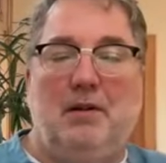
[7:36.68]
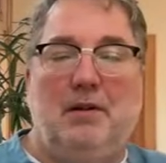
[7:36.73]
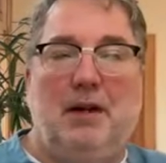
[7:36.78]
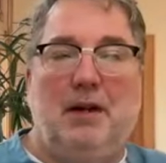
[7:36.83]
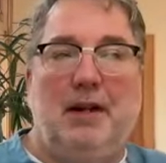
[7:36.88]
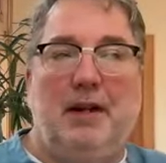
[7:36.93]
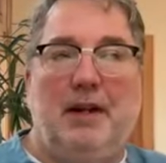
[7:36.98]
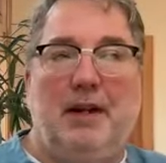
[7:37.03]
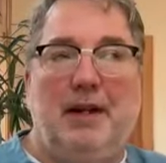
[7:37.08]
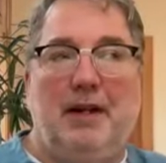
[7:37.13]

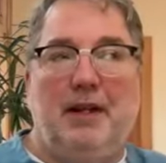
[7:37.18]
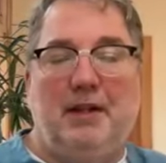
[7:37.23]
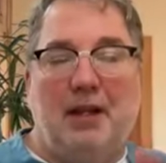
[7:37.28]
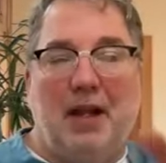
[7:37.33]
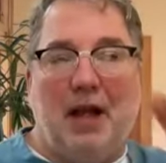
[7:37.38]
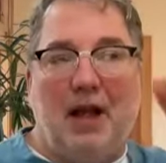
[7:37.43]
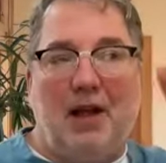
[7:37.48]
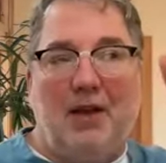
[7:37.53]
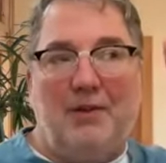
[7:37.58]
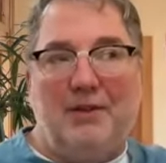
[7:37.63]
right? And
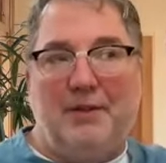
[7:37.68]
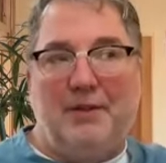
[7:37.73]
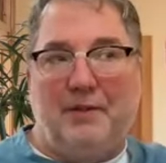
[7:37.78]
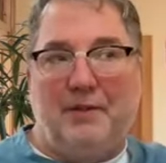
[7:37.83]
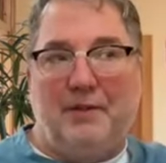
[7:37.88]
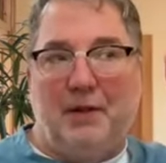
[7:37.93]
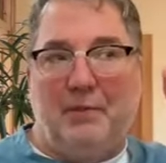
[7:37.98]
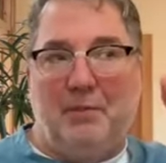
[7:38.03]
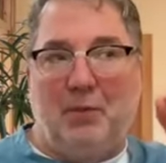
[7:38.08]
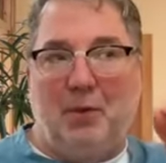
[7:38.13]
allows
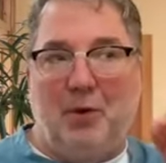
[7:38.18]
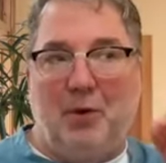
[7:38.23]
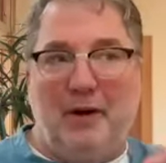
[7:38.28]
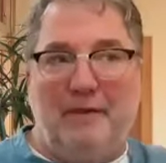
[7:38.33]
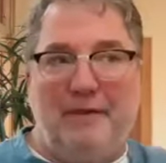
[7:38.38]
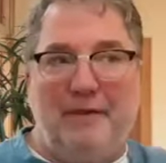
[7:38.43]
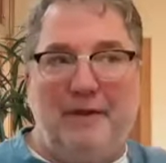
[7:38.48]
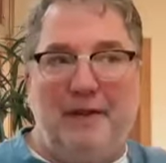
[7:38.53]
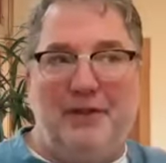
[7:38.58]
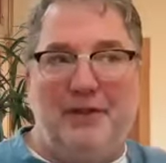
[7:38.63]
for a more
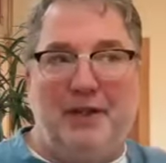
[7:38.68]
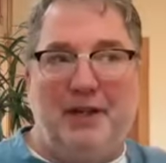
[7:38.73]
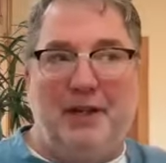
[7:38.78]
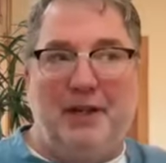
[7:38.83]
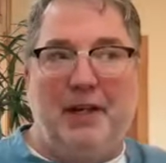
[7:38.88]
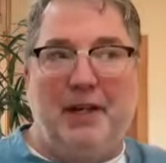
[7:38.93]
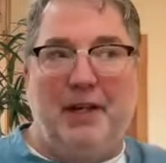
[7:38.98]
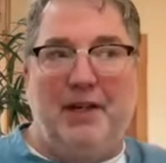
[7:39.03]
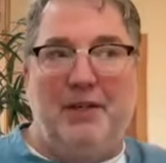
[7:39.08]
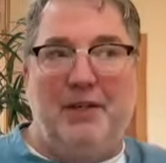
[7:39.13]
efficient
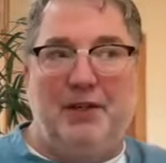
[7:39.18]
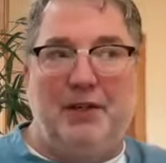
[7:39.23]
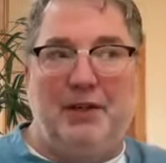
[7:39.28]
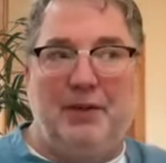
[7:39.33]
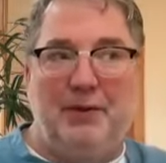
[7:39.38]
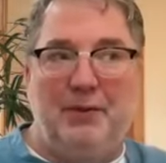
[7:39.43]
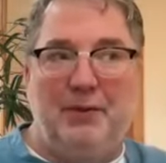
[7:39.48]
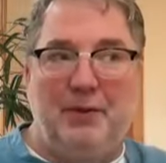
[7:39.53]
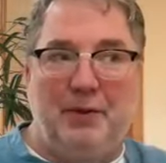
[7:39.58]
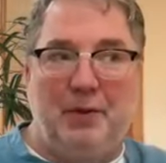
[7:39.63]
connection
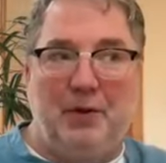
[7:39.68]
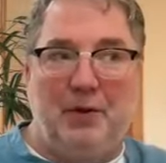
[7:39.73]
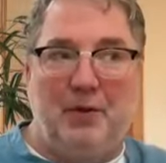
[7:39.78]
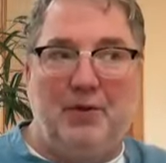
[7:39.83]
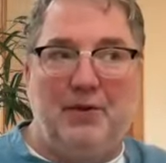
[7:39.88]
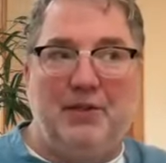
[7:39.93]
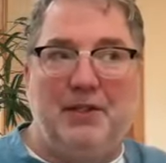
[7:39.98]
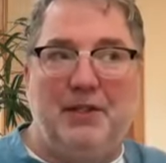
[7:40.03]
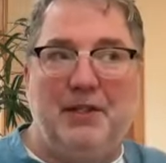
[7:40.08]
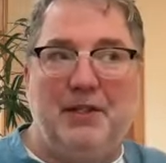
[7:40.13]
through the
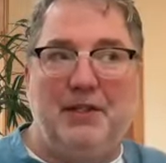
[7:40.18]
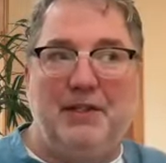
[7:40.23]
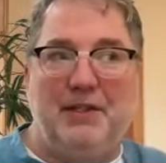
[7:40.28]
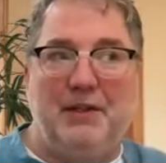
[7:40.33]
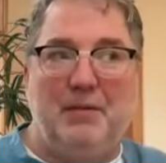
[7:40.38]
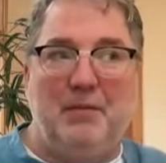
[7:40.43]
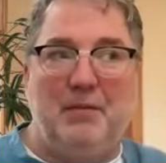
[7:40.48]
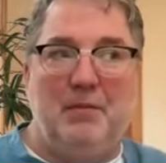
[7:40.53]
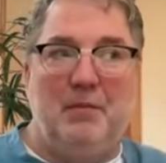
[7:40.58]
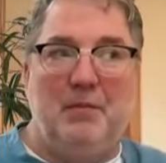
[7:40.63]
whole
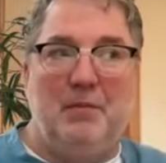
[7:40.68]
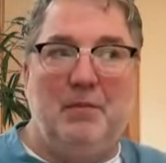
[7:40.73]
system.